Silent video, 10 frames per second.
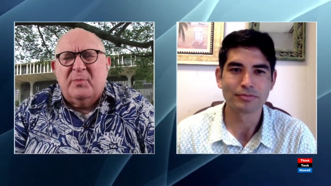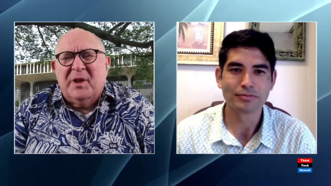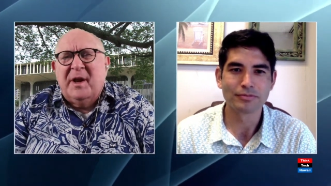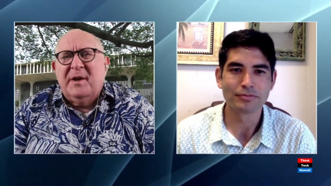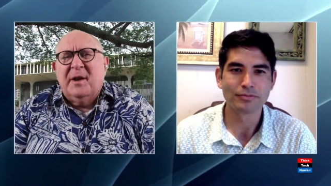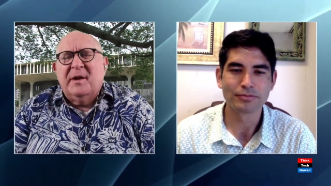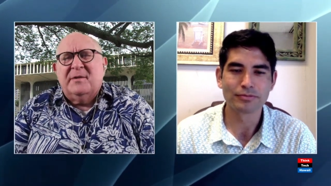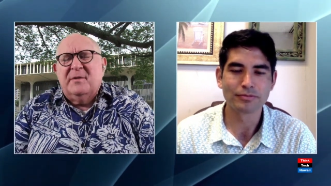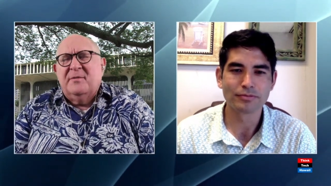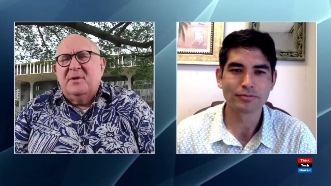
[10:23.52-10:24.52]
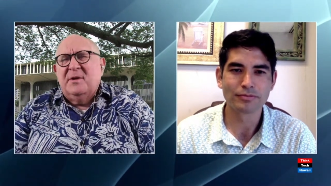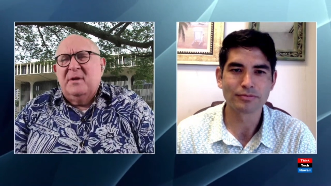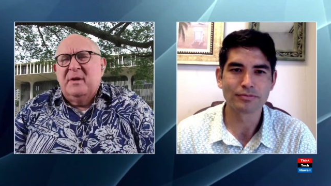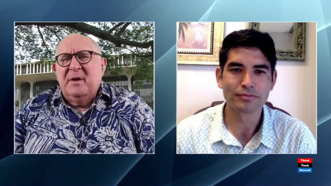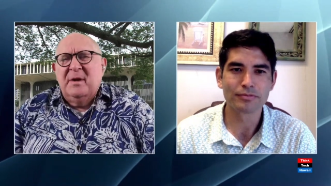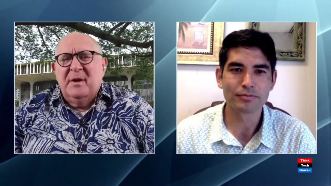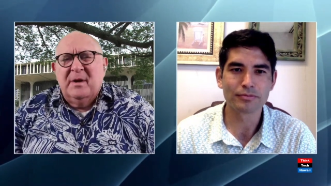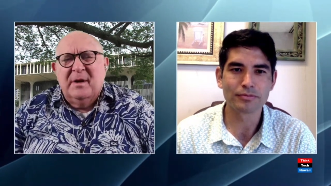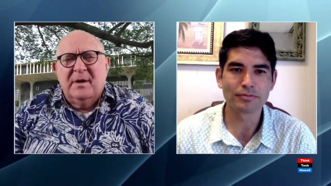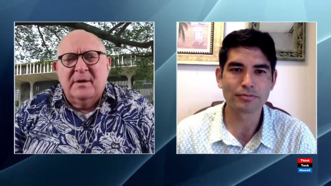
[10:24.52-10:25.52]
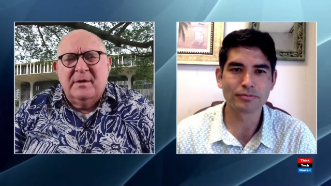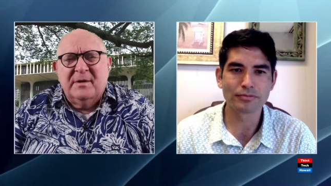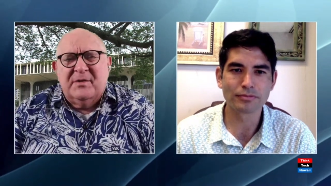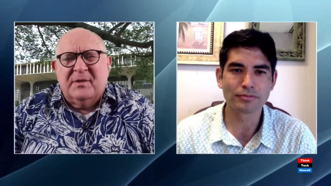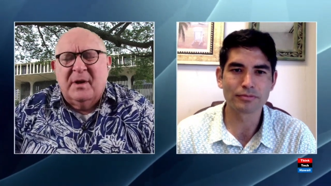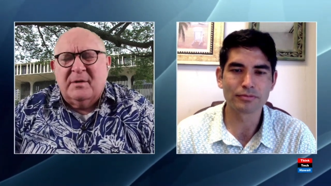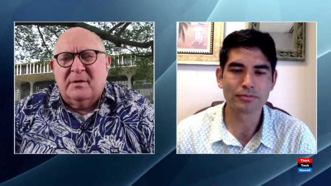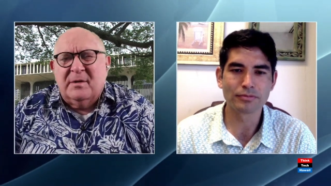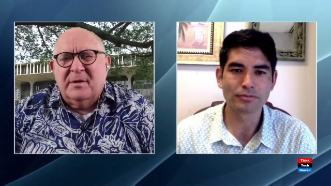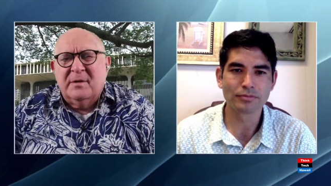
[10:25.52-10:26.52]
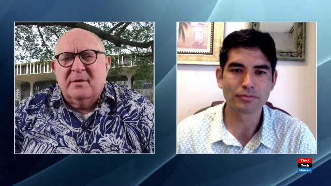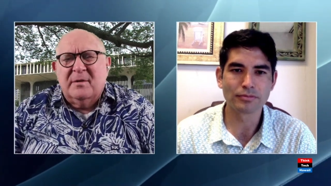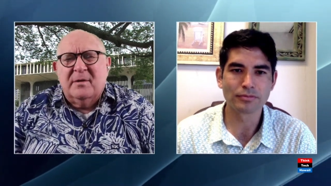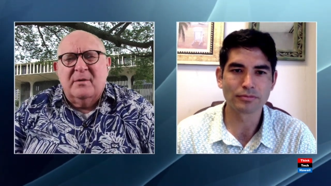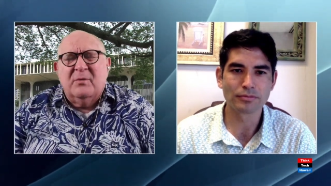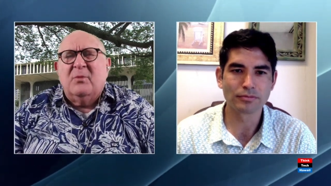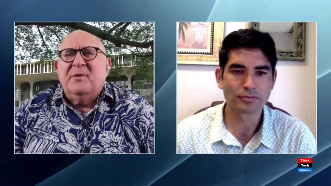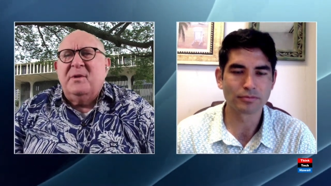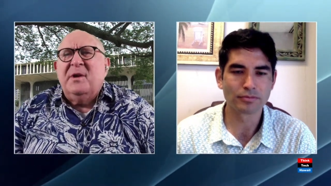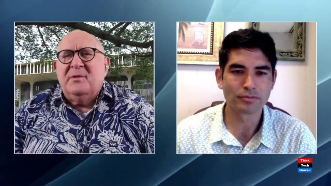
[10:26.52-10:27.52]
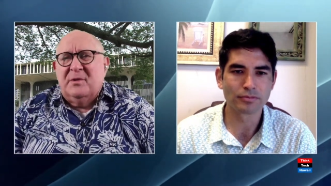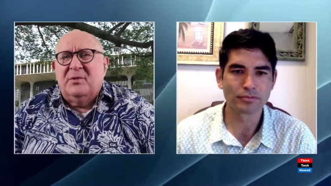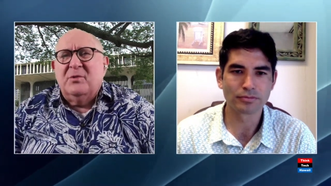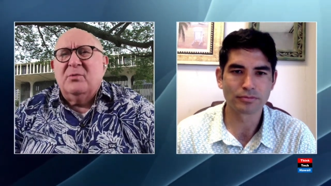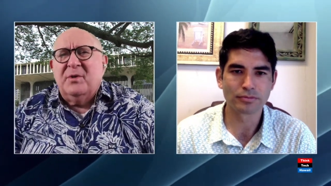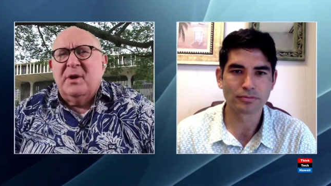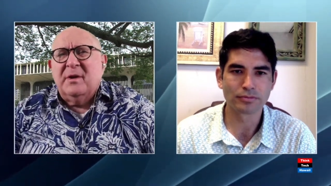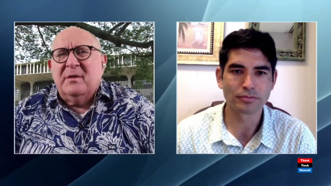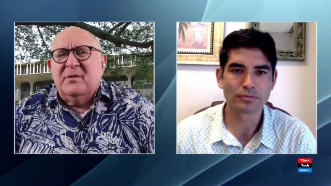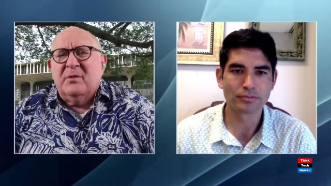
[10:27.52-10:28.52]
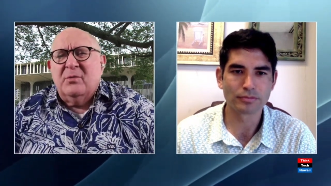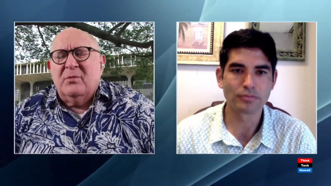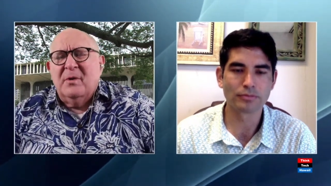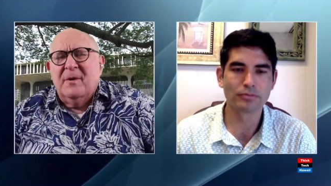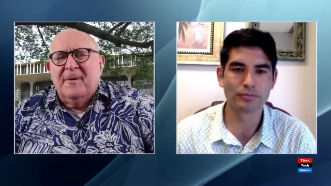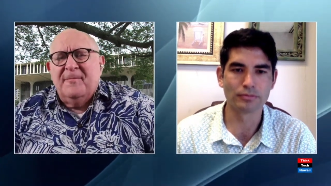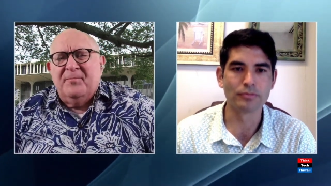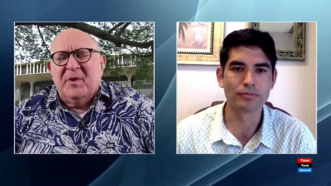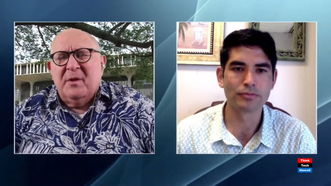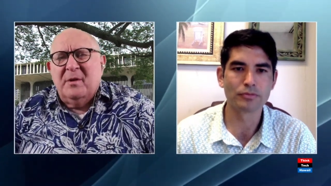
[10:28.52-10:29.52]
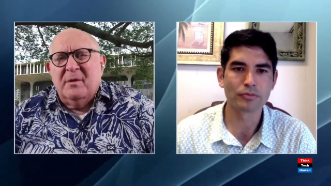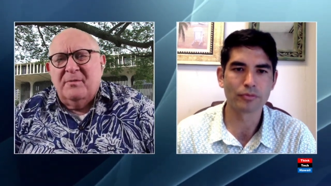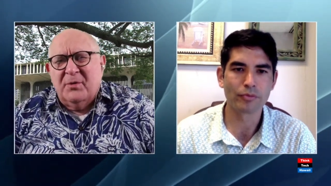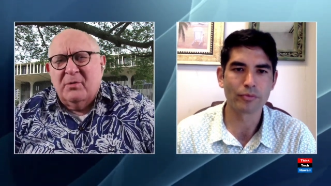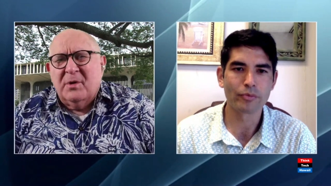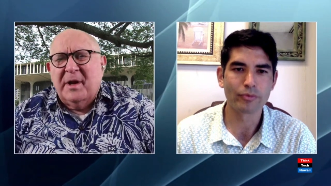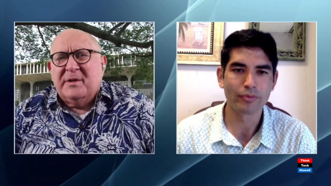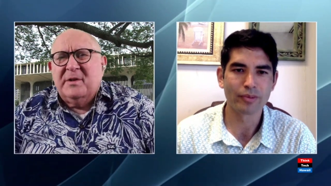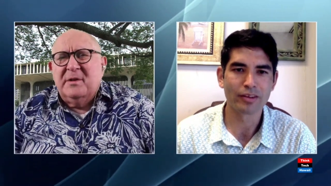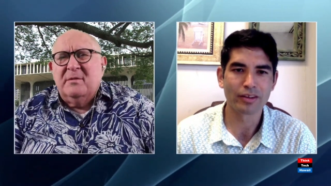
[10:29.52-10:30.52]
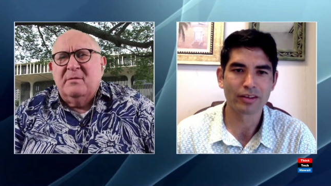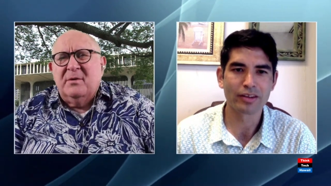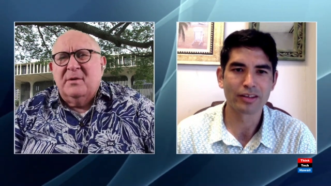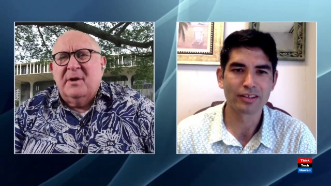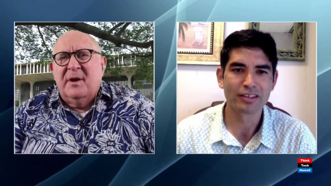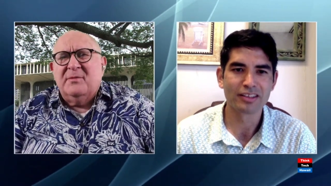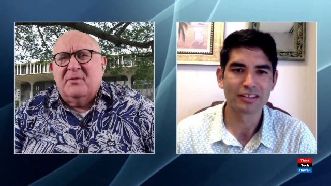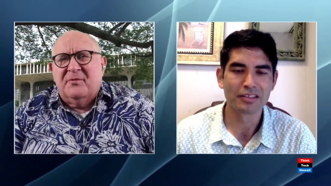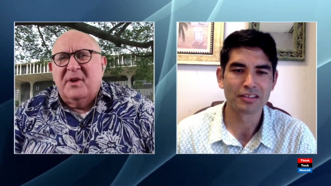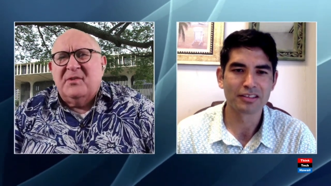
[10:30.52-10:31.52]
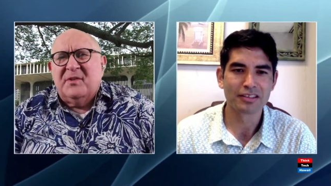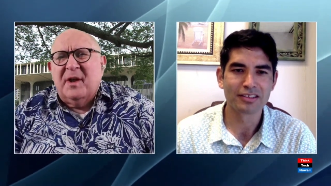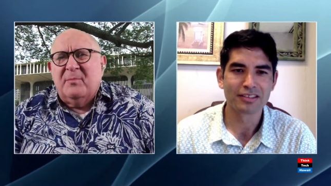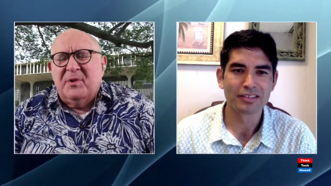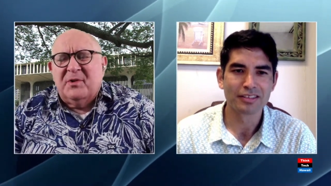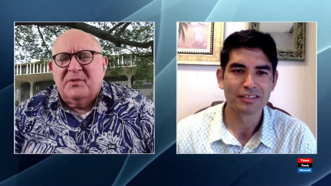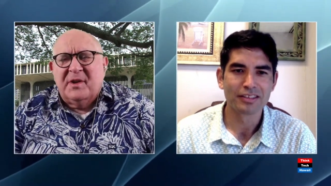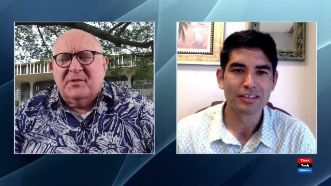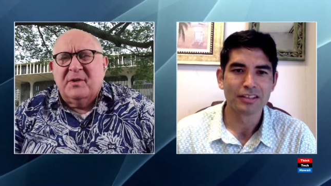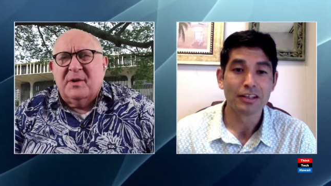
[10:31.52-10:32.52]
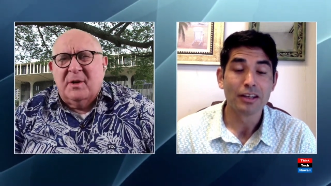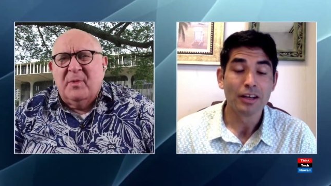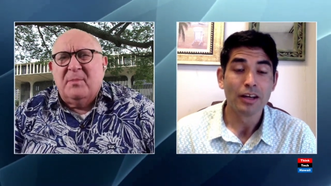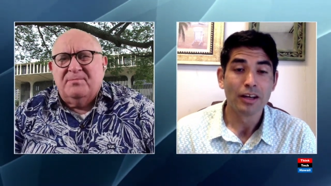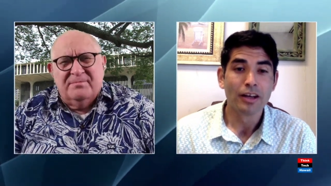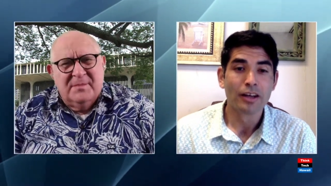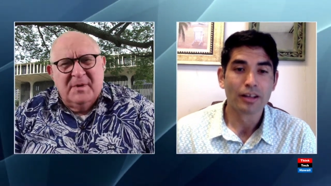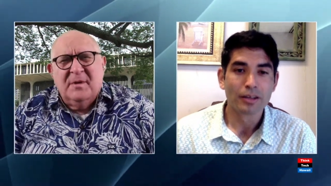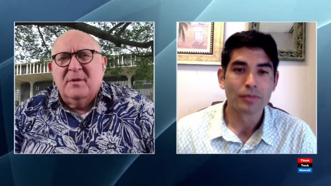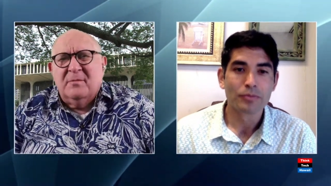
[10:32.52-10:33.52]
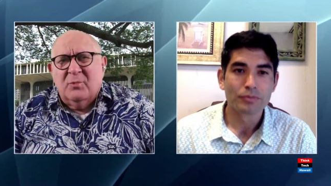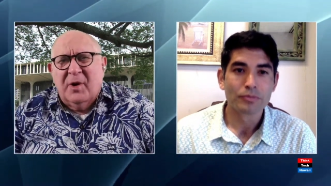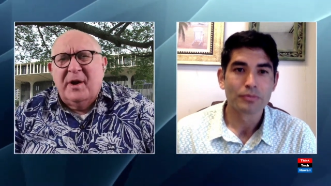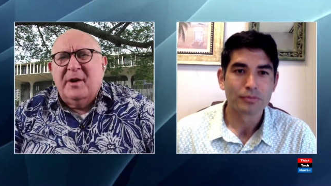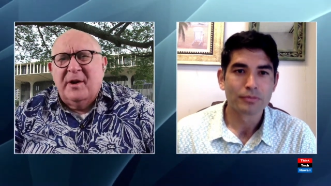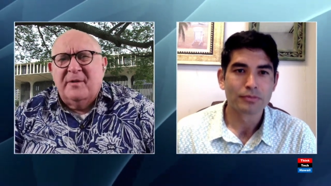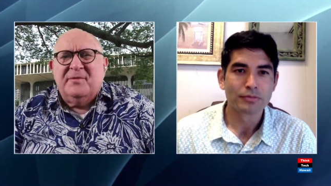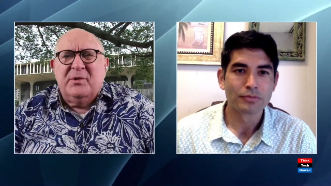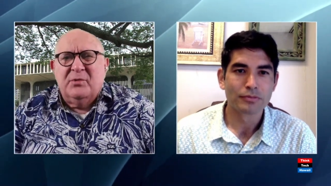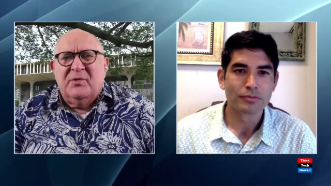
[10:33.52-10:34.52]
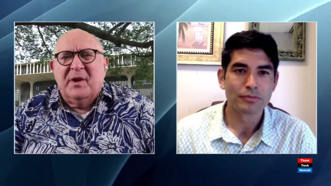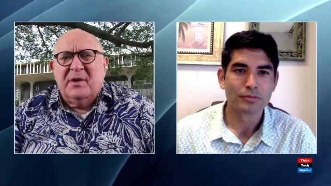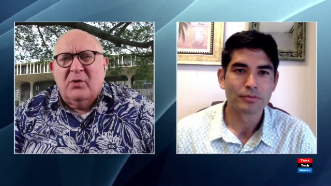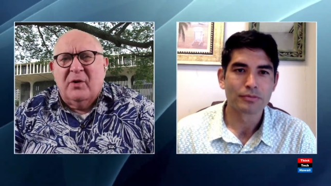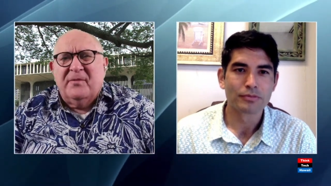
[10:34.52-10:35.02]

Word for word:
Speaker 1: of planning activity and it's not clear uh, what we need to do yet. So, mm-hmm. uh, if you're elected, you're going to have to face that because that's going to come up right after you take